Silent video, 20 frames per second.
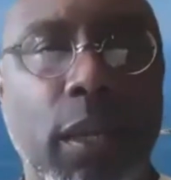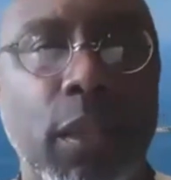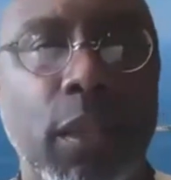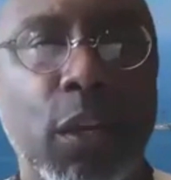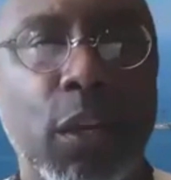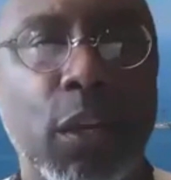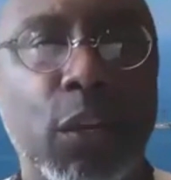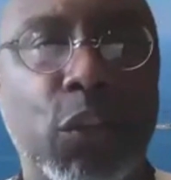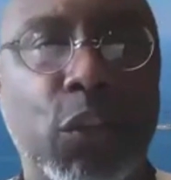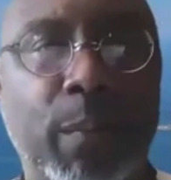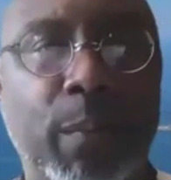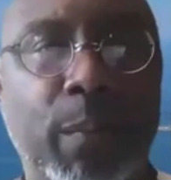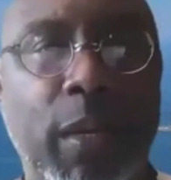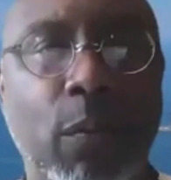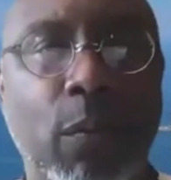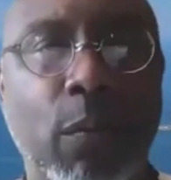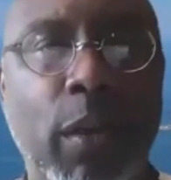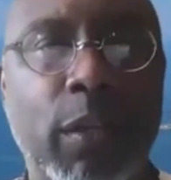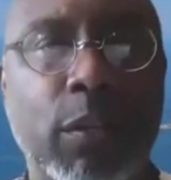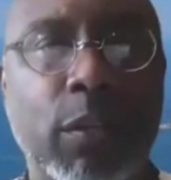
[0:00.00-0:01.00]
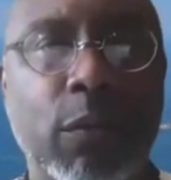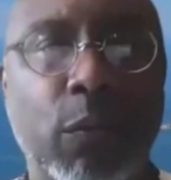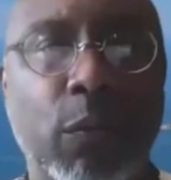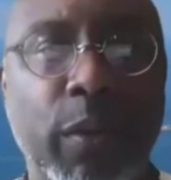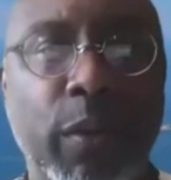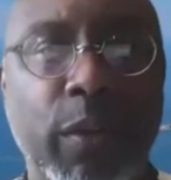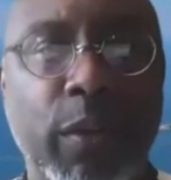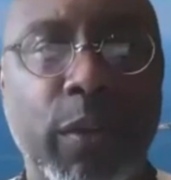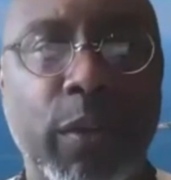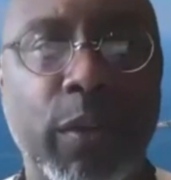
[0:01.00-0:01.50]
there should be a directory of
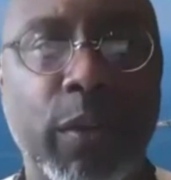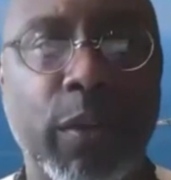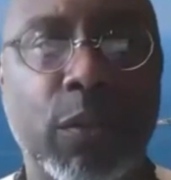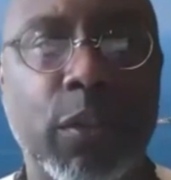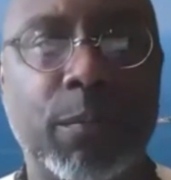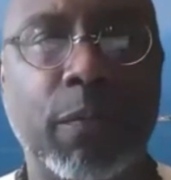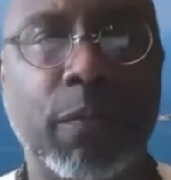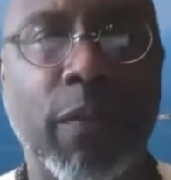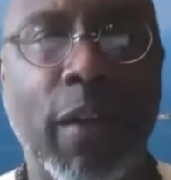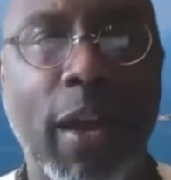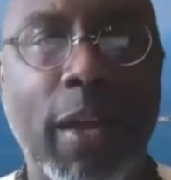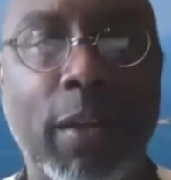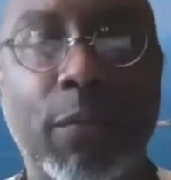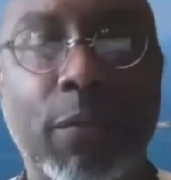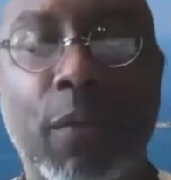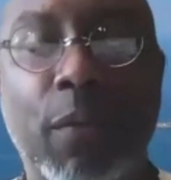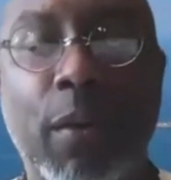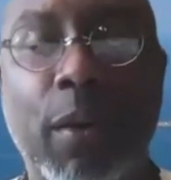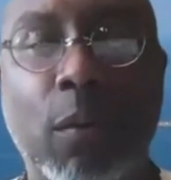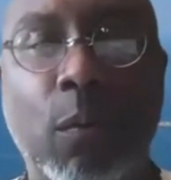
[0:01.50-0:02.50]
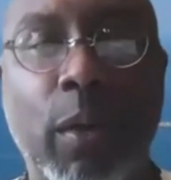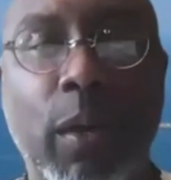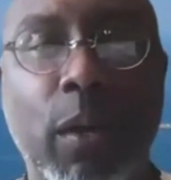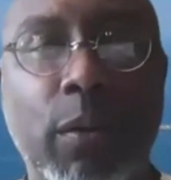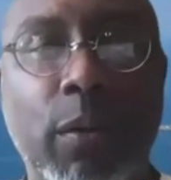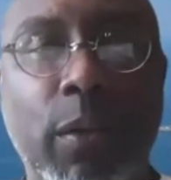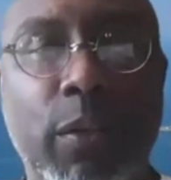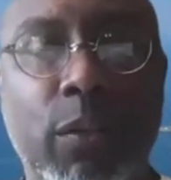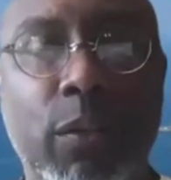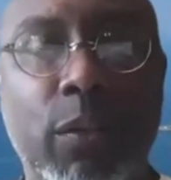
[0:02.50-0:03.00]
resources provided for our
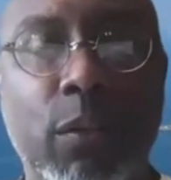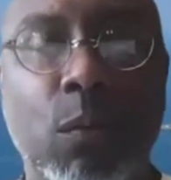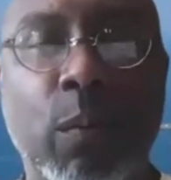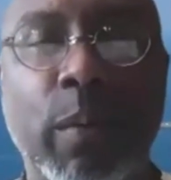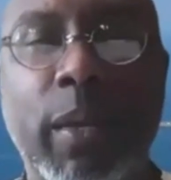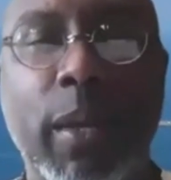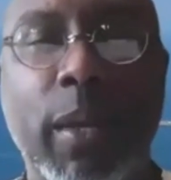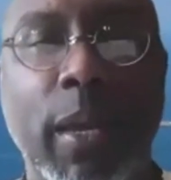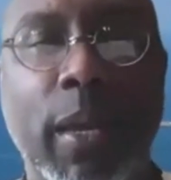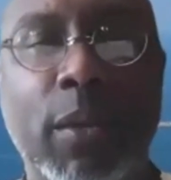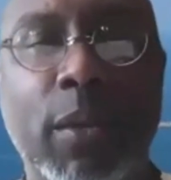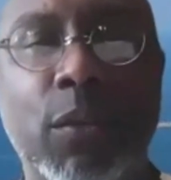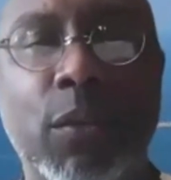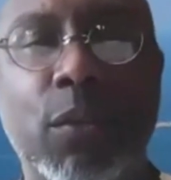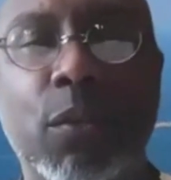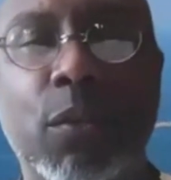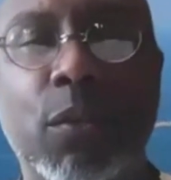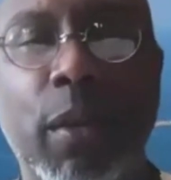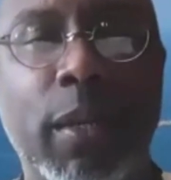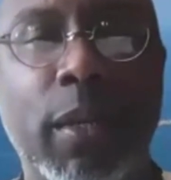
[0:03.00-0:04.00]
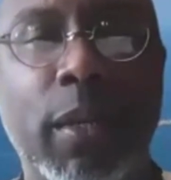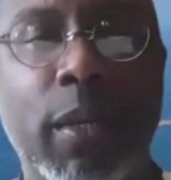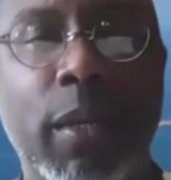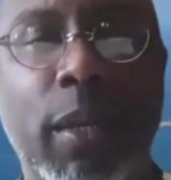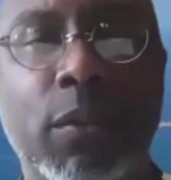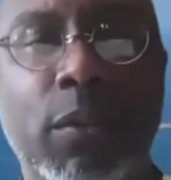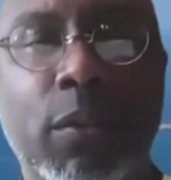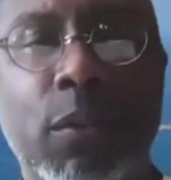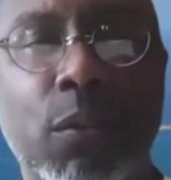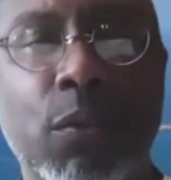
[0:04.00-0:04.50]
wellness. So when we enter any
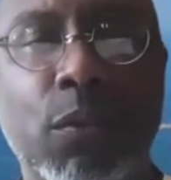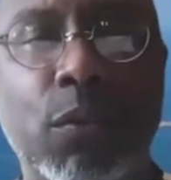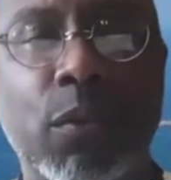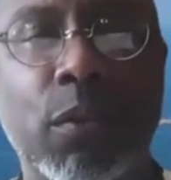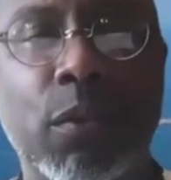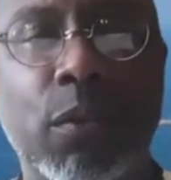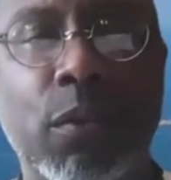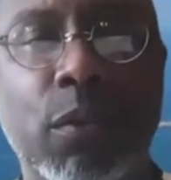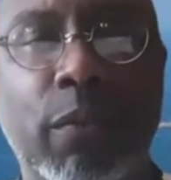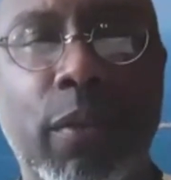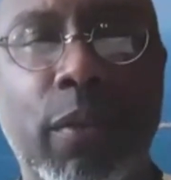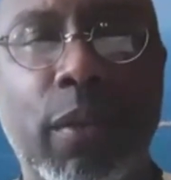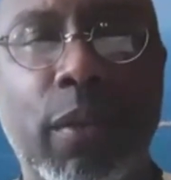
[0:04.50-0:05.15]
institution of